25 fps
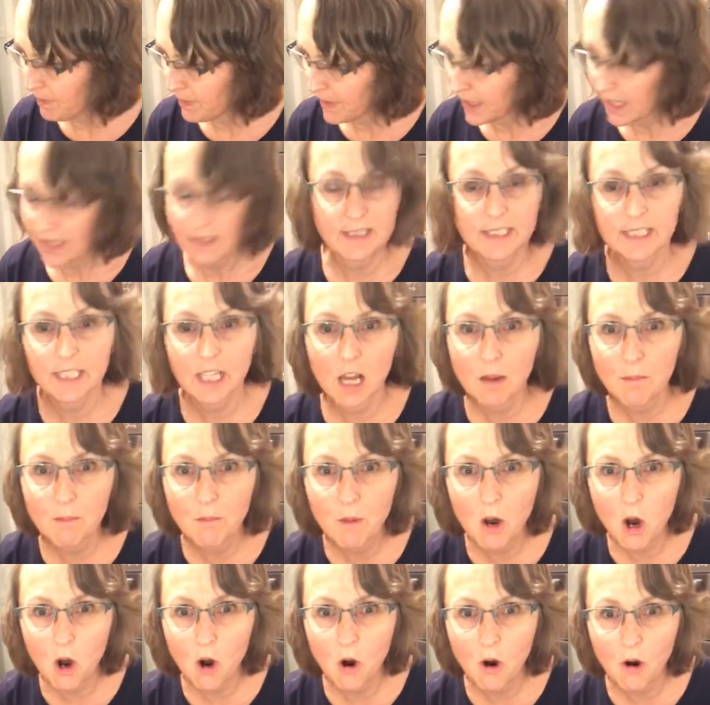in our
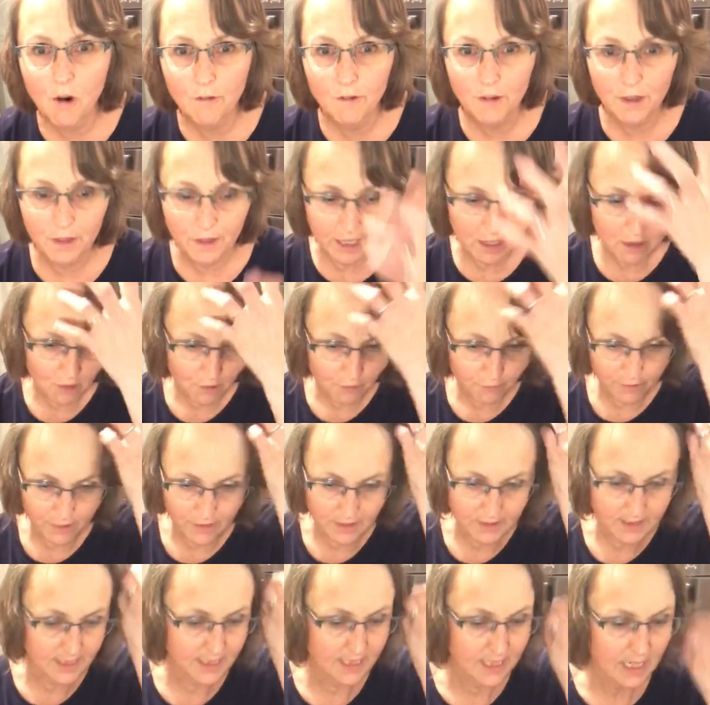
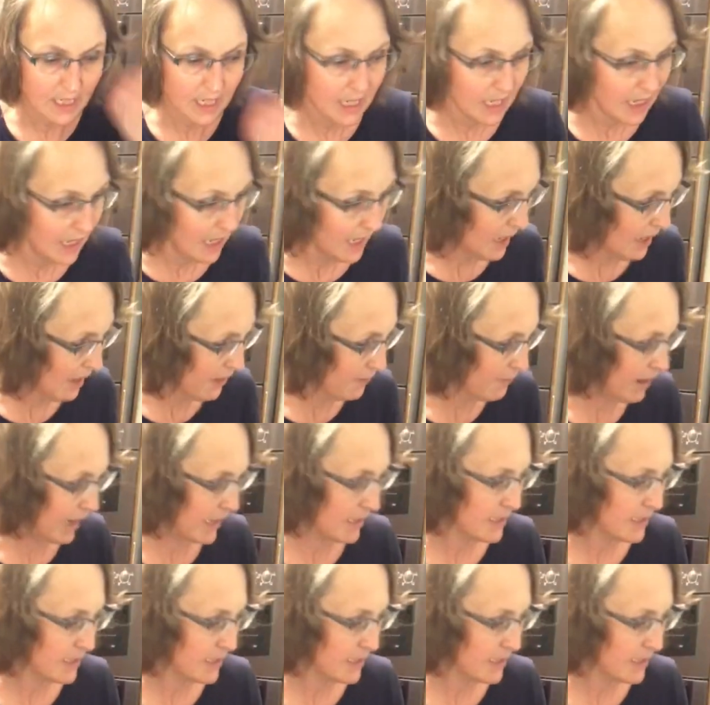machine. This is about 100